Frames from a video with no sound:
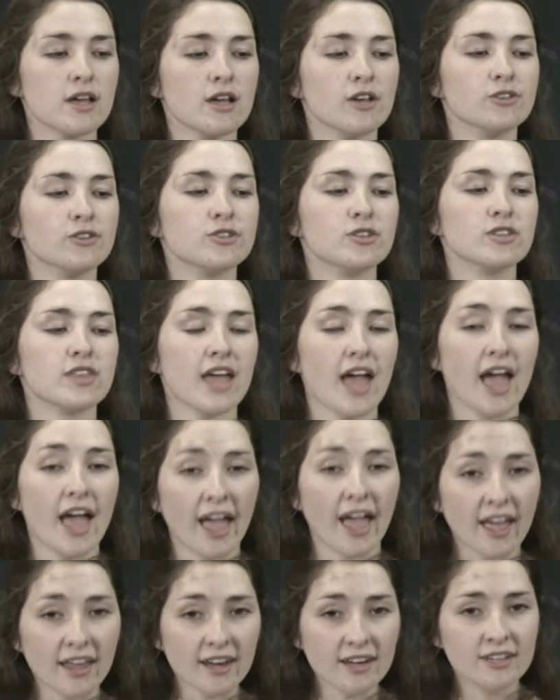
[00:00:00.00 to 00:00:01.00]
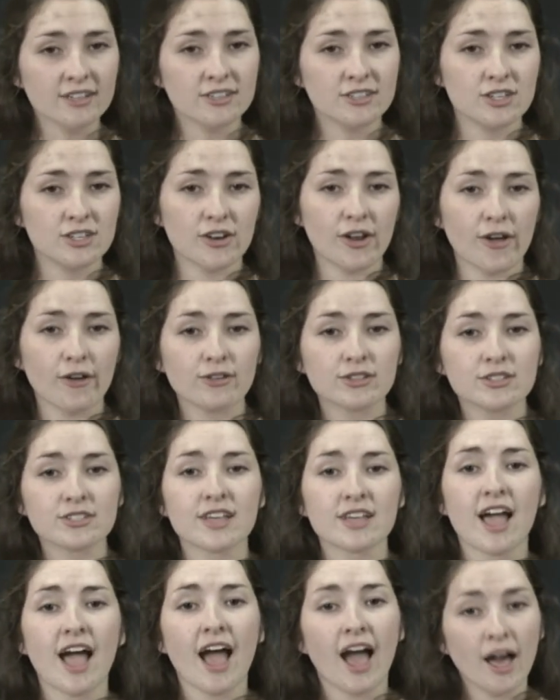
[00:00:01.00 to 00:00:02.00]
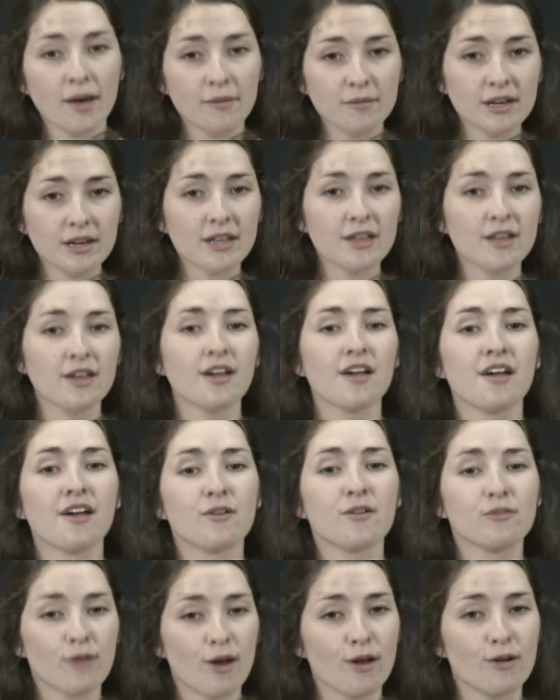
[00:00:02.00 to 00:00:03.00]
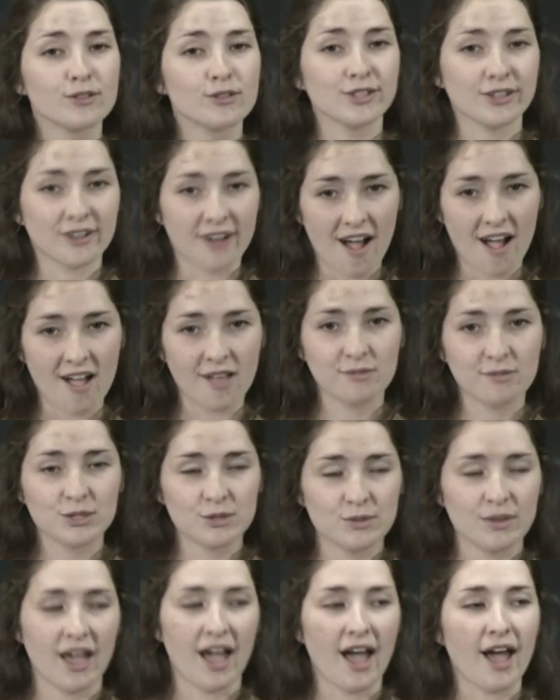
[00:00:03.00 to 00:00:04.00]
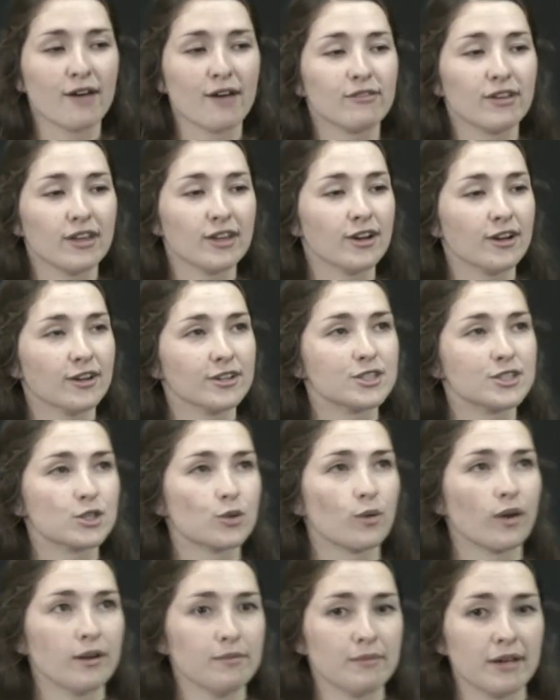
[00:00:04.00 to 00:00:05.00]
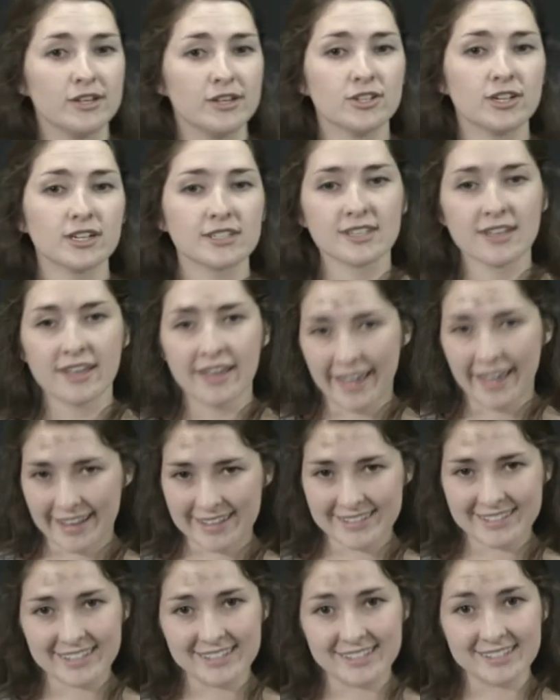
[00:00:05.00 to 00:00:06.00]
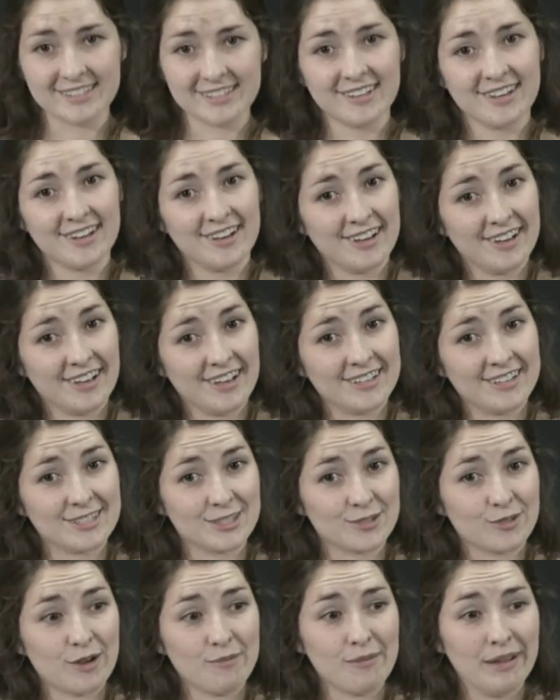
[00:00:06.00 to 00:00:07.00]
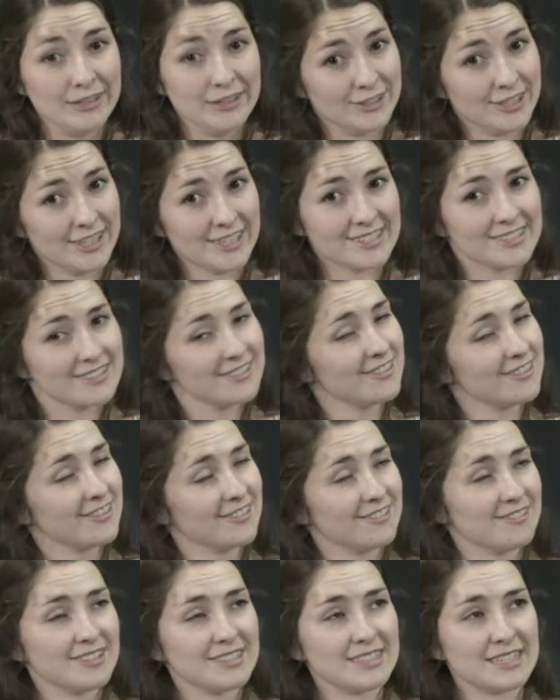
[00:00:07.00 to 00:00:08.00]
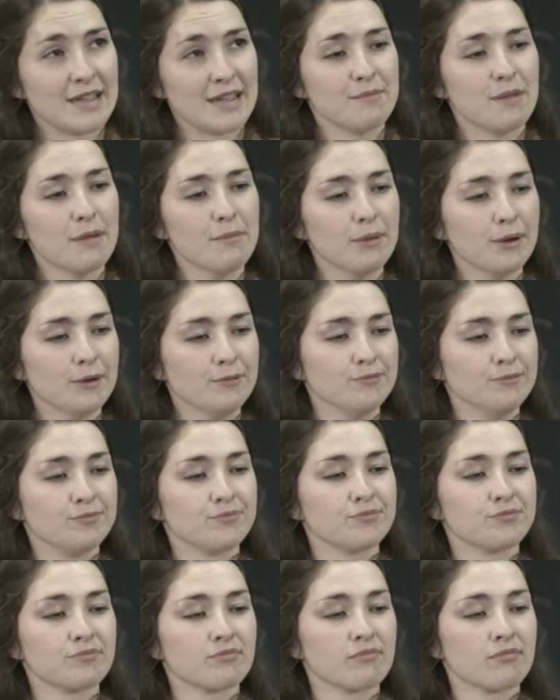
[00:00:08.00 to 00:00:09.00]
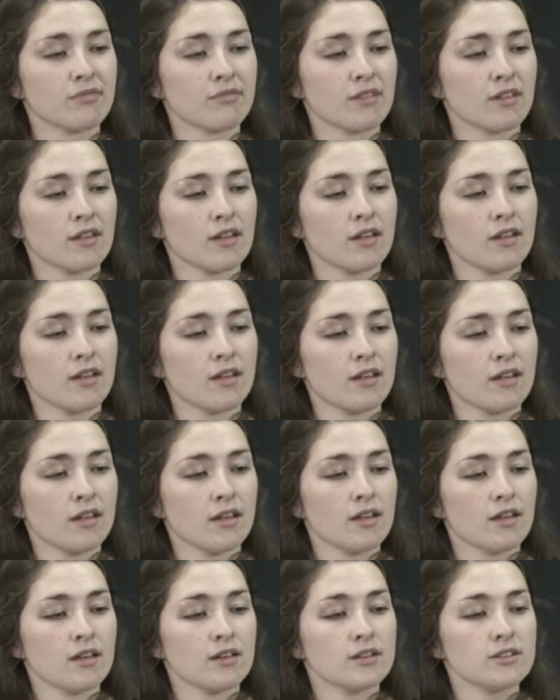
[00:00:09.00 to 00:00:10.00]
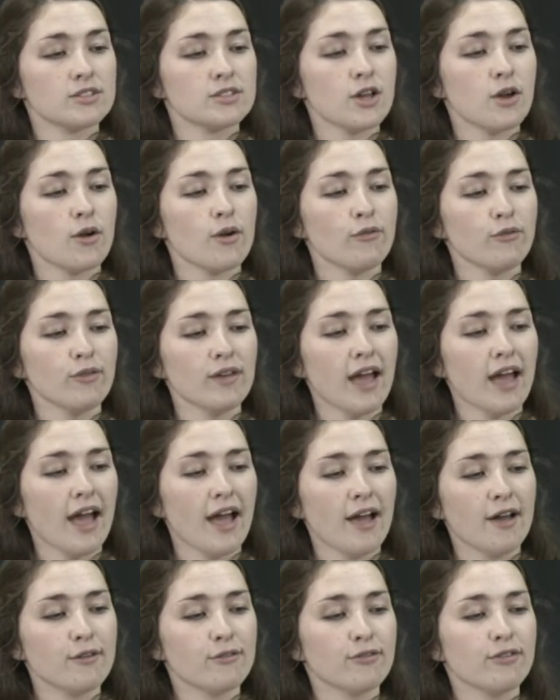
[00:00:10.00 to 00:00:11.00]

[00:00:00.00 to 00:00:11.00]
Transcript: so the n denotes how many rows or columns we have in our square matrix, and since it's a square matrix, same number. So if we have